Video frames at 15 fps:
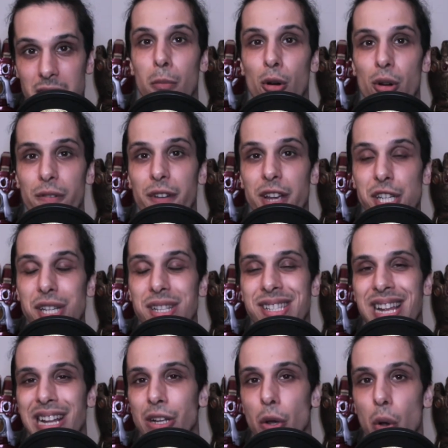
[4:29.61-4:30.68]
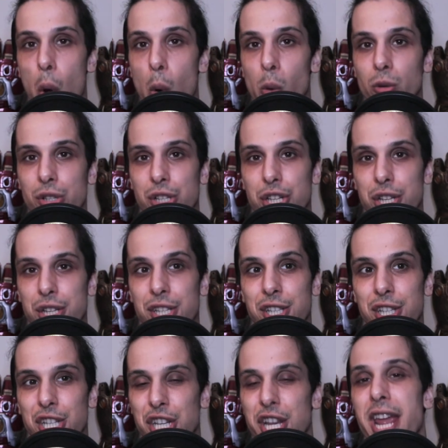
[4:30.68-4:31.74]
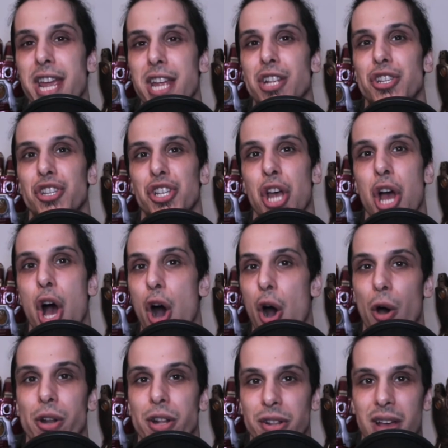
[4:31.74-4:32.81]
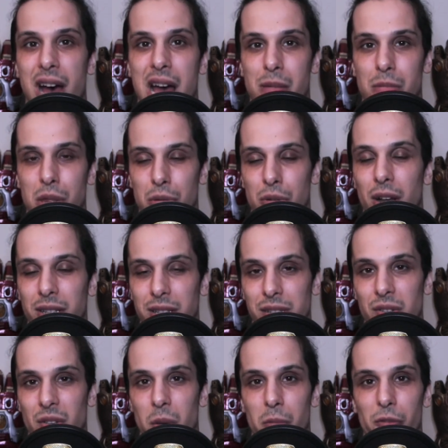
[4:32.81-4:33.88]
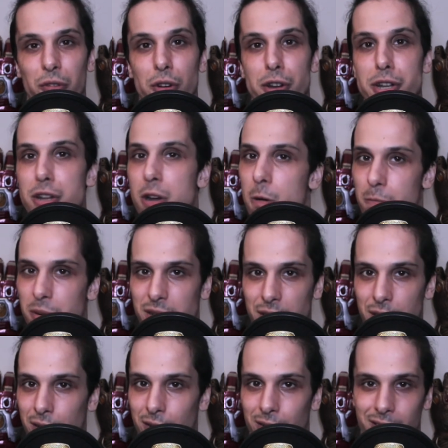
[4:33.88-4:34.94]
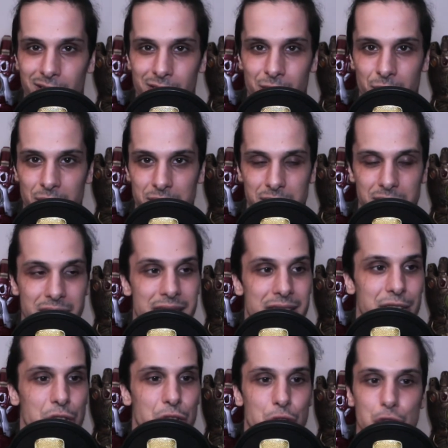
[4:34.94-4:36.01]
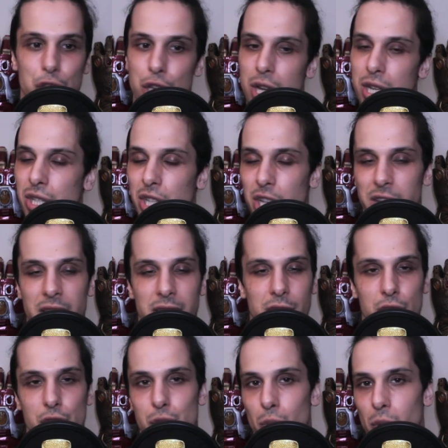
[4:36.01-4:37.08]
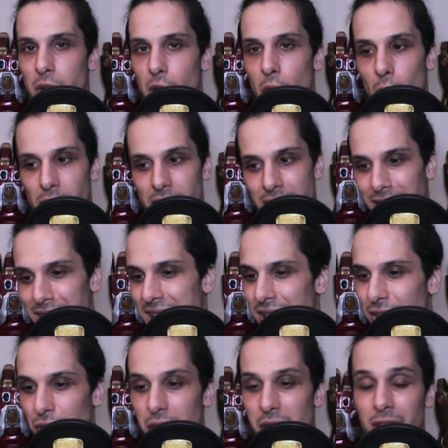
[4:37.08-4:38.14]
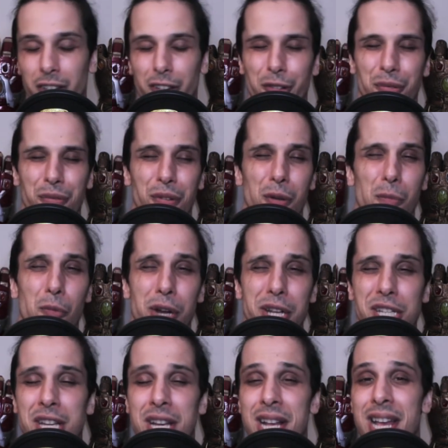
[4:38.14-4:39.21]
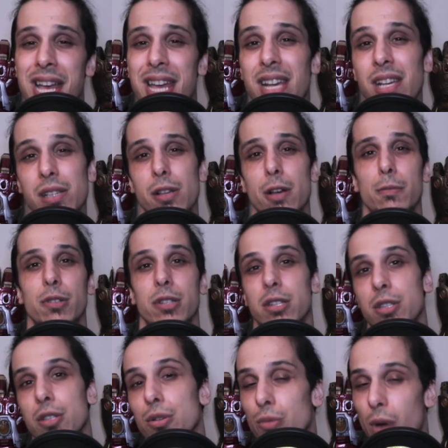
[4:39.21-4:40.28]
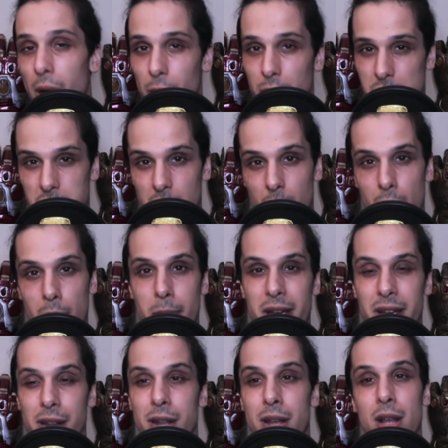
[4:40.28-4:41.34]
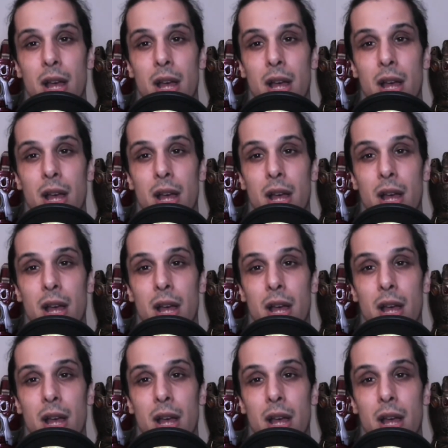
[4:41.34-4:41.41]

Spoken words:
Motivations and goals just change on a dime throughout this film for no particular reason. It's just to get the story going and get to the end of the film, which is almost 2 hours long, man.